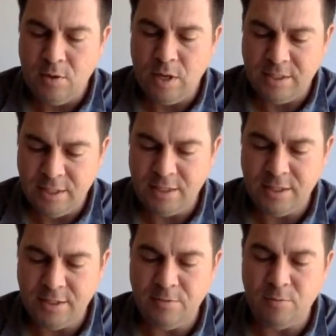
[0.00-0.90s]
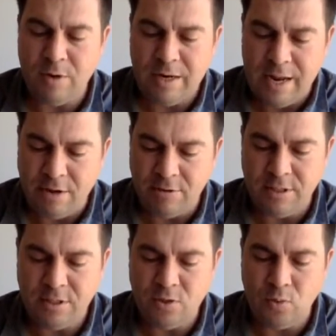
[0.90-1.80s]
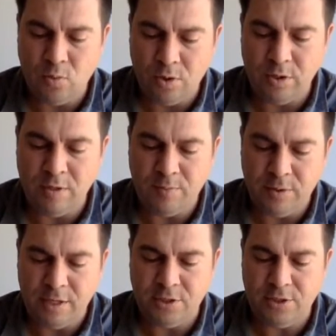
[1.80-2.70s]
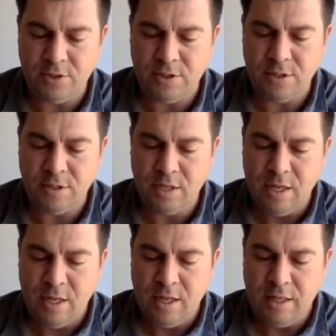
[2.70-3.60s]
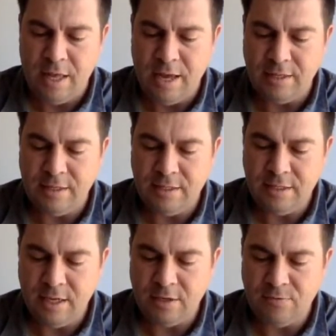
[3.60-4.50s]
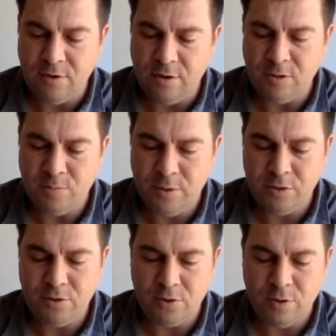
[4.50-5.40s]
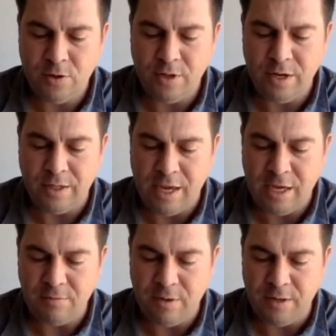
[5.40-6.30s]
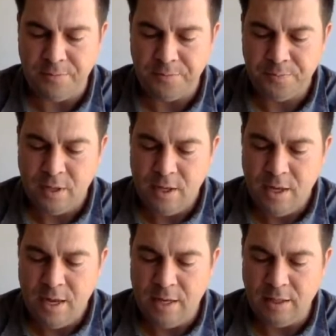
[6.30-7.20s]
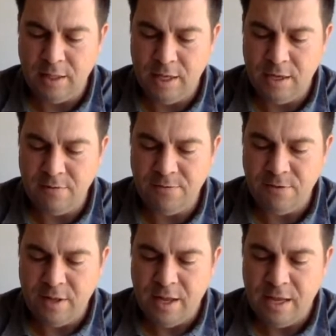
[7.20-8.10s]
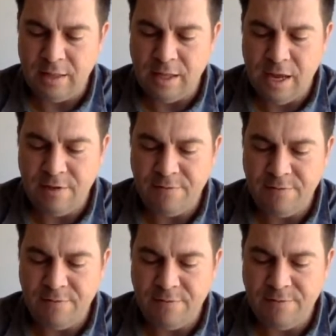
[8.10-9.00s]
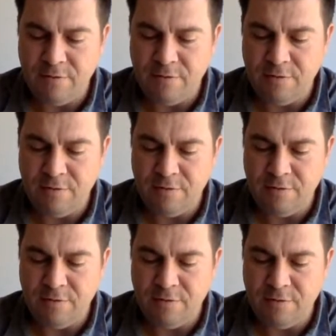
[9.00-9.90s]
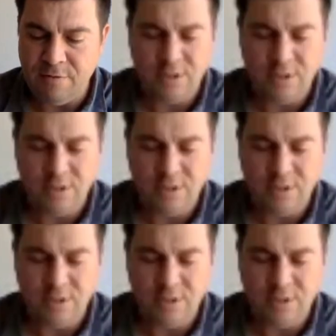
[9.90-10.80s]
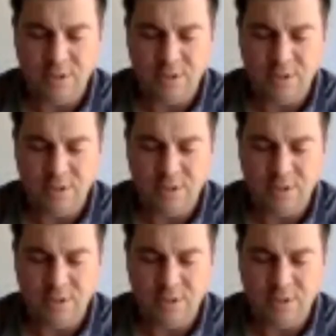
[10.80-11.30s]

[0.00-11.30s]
asceticism renounces worldly pleasures that distinct from spiritual growth and enlightenment, and live a life of absence or denial.